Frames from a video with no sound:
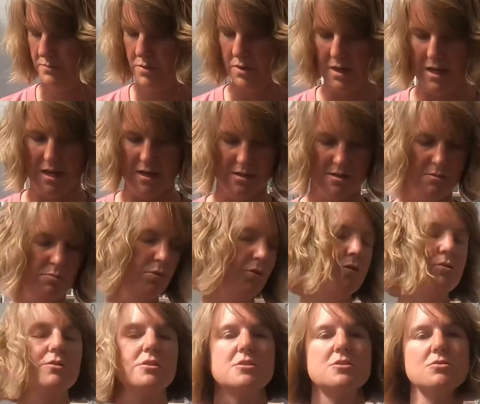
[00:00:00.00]
plants,
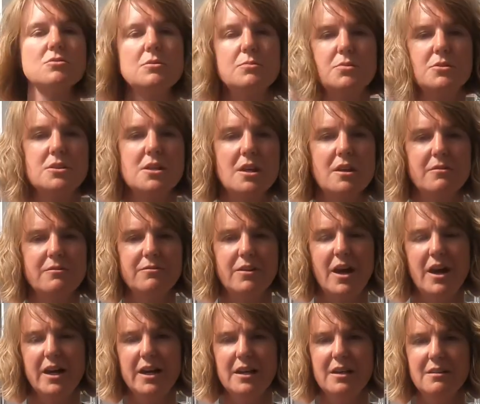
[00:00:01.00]
both the sweet potato
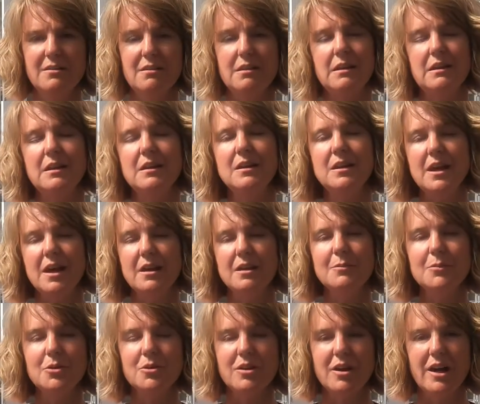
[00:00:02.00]
vine, the
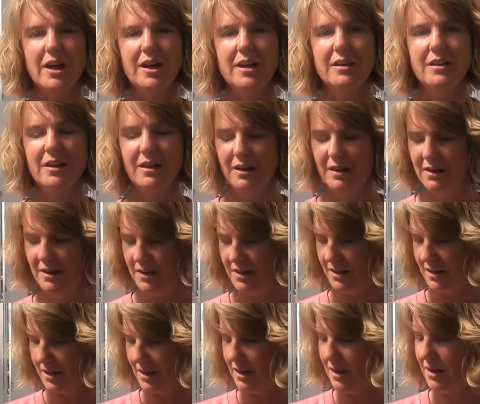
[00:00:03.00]
inedible kind,
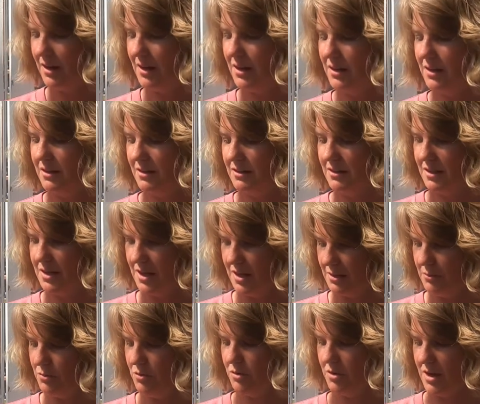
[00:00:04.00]
and the
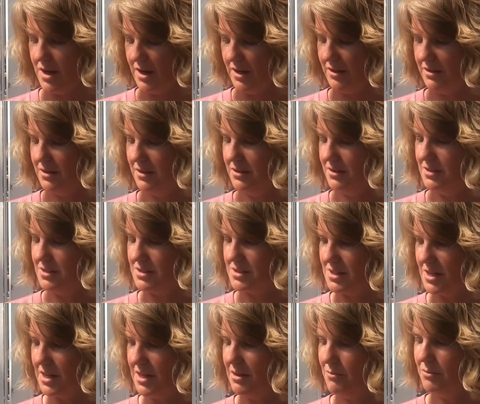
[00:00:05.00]
edible kind. The
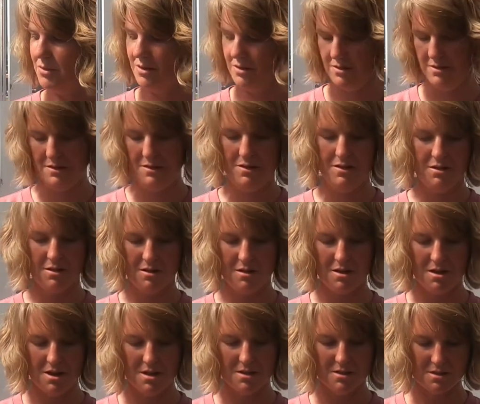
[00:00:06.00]
same
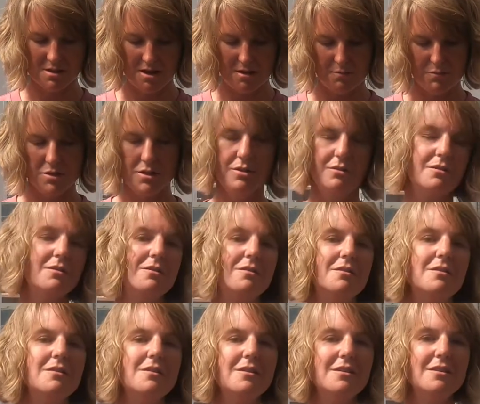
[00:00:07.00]
concept
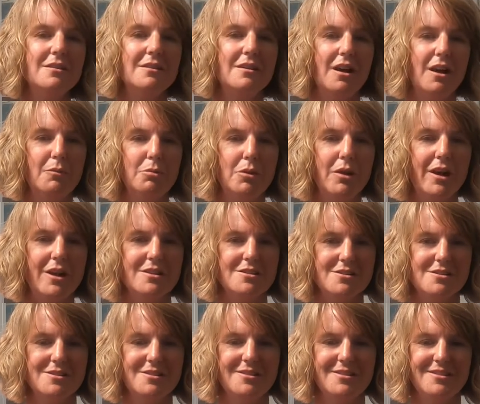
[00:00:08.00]

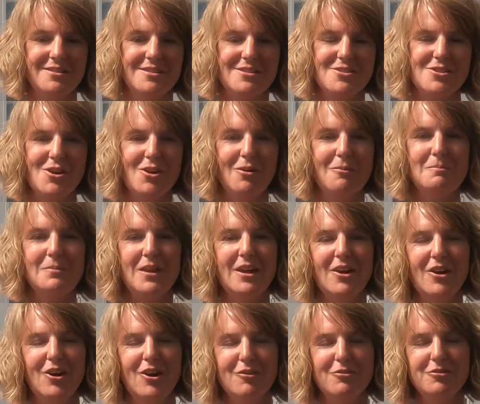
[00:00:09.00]
applies. So
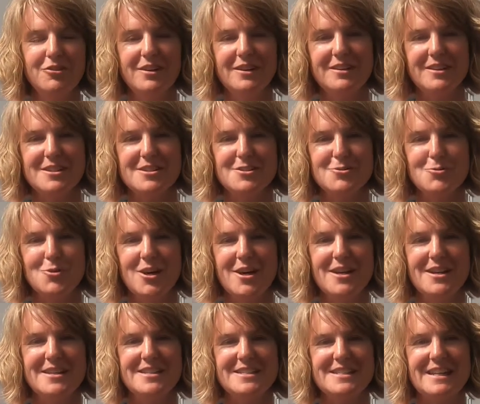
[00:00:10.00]
hopefully this
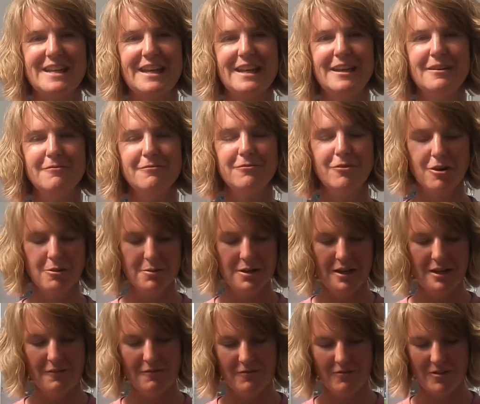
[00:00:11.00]
was
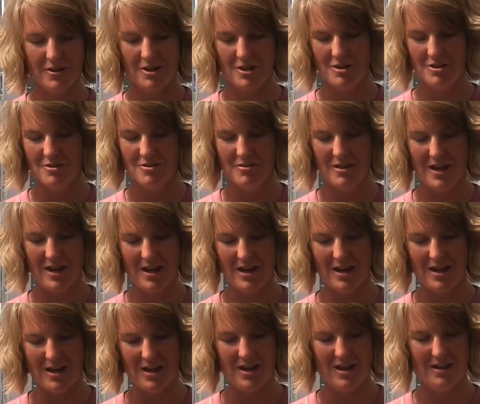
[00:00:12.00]
informative for you,
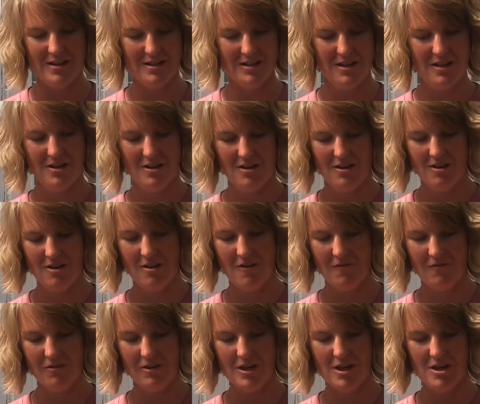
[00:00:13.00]
and
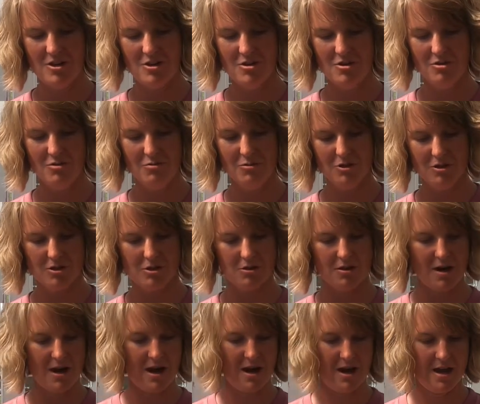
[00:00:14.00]
hopefully you will
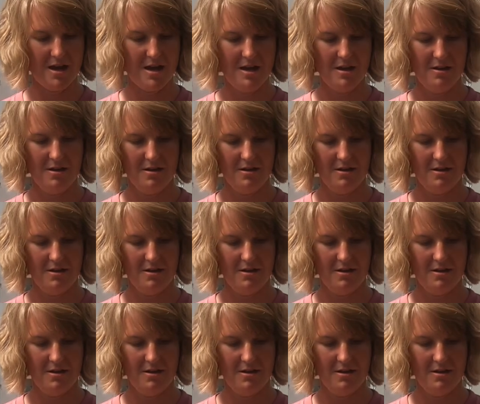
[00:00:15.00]
try